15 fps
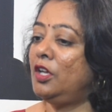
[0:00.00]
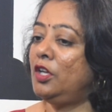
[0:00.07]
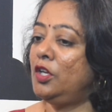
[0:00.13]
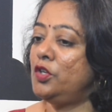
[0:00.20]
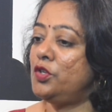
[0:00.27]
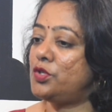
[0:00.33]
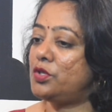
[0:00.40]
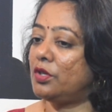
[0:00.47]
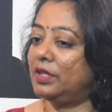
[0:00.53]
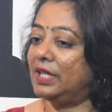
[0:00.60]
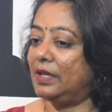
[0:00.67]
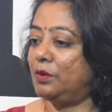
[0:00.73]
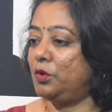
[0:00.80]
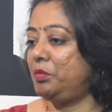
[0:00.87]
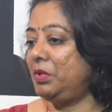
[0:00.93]
So that
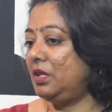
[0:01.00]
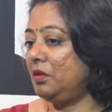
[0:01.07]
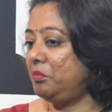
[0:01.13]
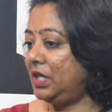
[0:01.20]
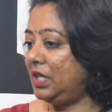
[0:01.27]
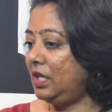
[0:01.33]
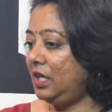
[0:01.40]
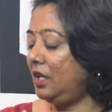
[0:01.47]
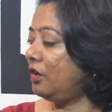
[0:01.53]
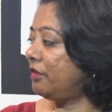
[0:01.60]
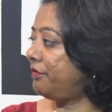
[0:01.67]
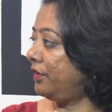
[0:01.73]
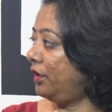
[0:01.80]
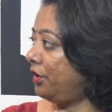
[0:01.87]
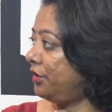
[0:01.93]
would be the beginning of a
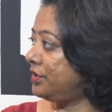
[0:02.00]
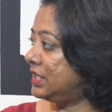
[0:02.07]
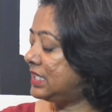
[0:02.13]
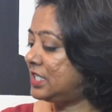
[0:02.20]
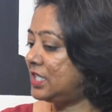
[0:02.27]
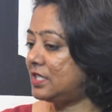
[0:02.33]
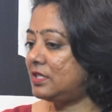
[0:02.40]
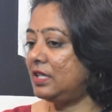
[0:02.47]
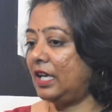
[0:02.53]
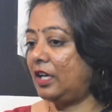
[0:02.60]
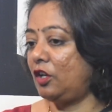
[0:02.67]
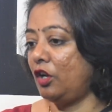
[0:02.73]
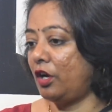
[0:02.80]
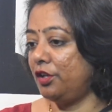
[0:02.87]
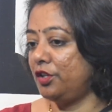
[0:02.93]
launch. It's just an
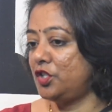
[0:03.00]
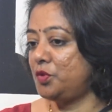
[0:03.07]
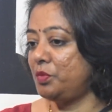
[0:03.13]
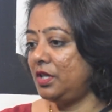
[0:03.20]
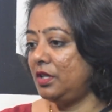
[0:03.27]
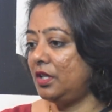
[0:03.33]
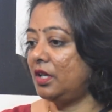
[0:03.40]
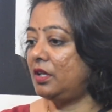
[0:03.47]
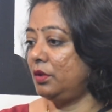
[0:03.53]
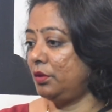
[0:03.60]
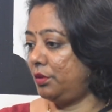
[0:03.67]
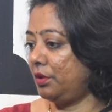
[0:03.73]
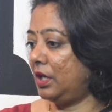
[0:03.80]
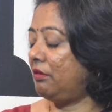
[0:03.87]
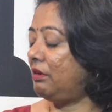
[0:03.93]
acknowledgement that
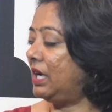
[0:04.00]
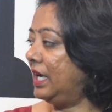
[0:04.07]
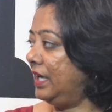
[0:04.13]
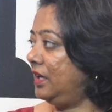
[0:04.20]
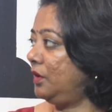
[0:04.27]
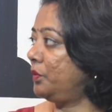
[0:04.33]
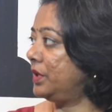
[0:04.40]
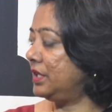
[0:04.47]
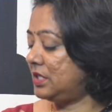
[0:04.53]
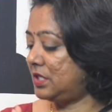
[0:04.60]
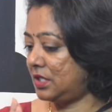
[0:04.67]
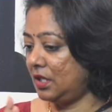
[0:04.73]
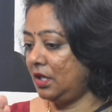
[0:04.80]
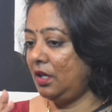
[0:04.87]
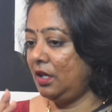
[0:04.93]
Nukulau Island was
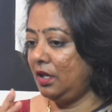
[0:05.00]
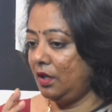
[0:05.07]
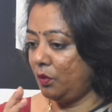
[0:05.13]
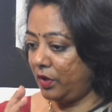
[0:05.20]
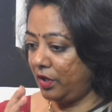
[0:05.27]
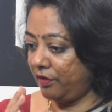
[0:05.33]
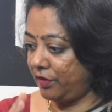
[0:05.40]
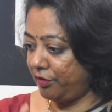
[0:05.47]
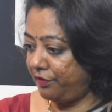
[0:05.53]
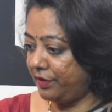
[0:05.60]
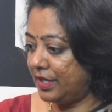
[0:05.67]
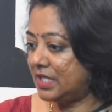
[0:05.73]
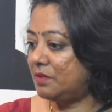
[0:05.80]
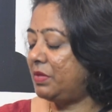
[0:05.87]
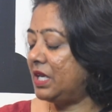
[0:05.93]
one of the first
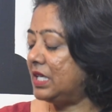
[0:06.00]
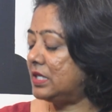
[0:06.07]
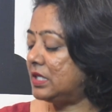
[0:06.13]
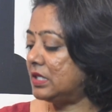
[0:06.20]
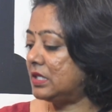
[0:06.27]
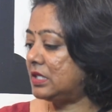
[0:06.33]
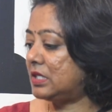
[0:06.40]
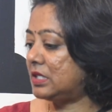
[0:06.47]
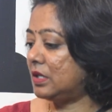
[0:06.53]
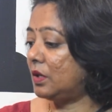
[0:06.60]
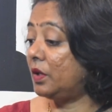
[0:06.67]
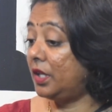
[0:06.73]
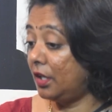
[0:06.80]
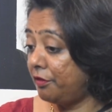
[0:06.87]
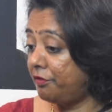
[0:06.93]
places, or
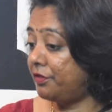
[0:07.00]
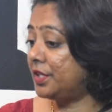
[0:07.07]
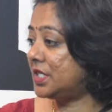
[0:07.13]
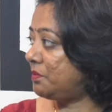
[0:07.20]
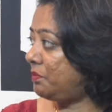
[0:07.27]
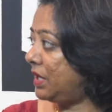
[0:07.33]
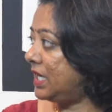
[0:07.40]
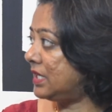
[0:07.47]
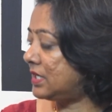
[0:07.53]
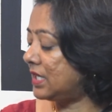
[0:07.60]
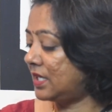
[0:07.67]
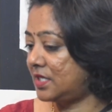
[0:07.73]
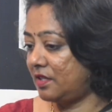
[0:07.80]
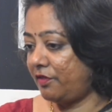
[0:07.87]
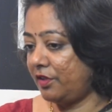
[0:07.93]
the first place,
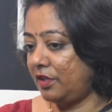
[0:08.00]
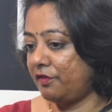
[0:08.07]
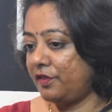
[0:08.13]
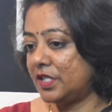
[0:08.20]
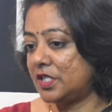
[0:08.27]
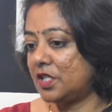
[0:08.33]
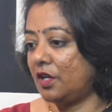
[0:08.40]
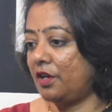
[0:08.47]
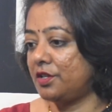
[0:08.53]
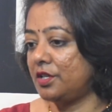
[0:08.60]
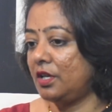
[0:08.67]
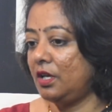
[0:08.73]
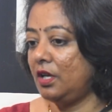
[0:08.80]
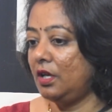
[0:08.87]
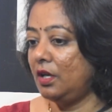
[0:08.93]
except for the first lot,
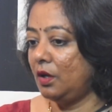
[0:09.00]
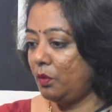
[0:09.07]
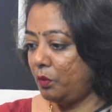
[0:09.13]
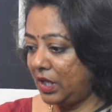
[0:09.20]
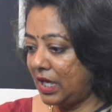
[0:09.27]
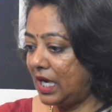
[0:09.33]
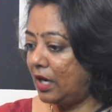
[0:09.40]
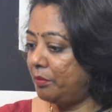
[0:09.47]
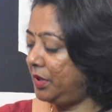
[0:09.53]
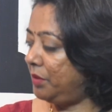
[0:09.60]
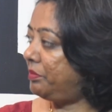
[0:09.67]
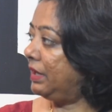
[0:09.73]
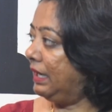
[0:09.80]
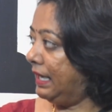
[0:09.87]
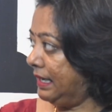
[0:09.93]
where our people
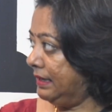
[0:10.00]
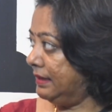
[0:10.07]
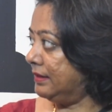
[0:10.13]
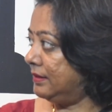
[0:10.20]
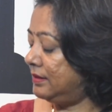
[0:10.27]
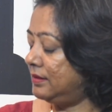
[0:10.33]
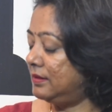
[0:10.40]
landed.